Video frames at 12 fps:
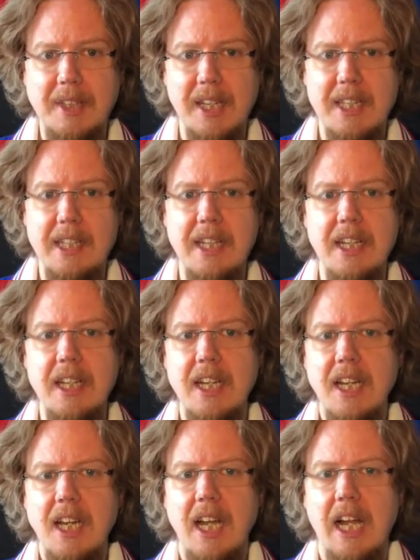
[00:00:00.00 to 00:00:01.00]
clearly,
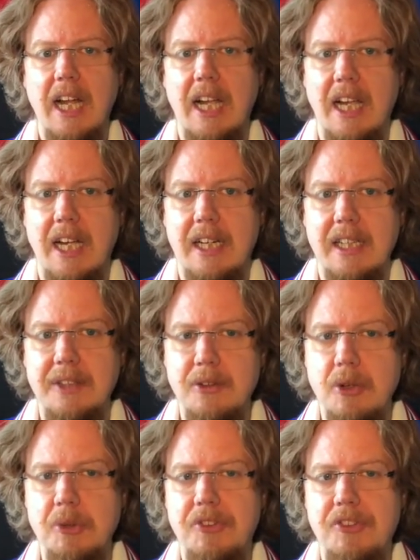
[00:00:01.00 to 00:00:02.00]
uh, you
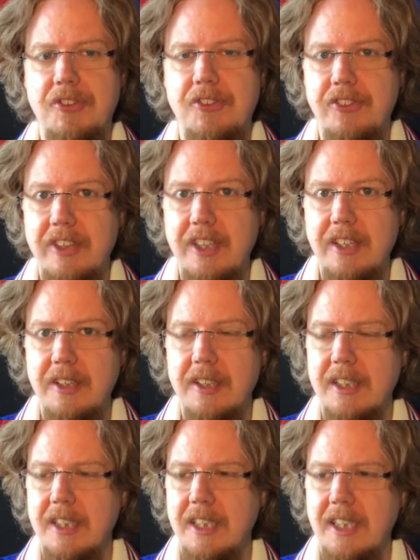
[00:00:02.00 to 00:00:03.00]
could see
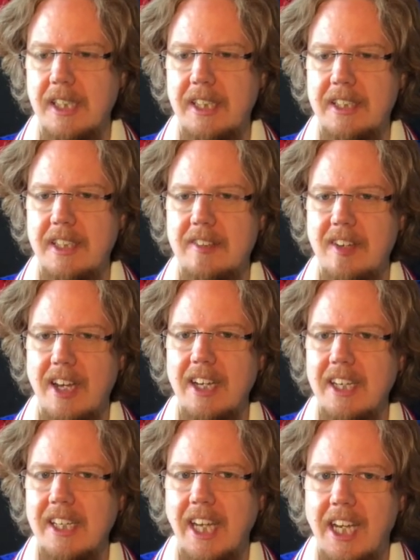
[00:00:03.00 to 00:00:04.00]
in the
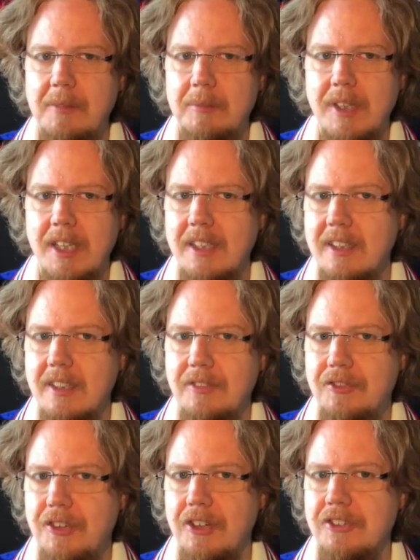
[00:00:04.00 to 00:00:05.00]
entire game that uh,
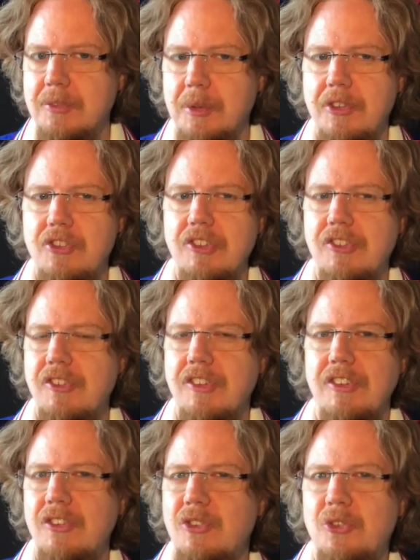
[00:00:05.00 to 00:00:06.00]
France was just
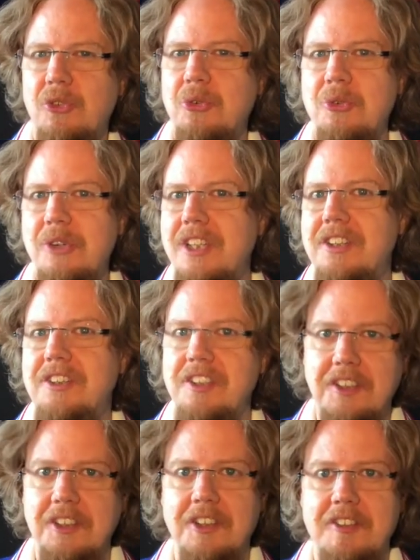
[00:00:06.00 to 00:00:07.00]
too
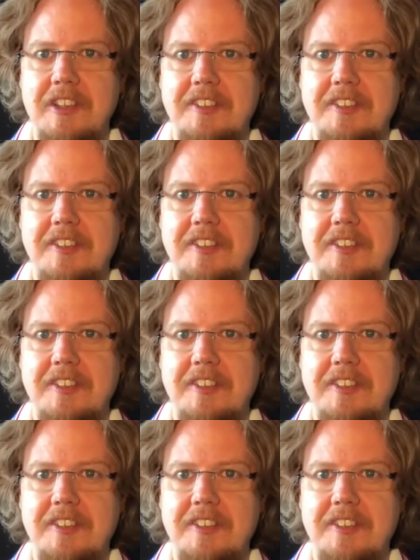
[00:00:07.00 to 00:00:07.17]
ridiculously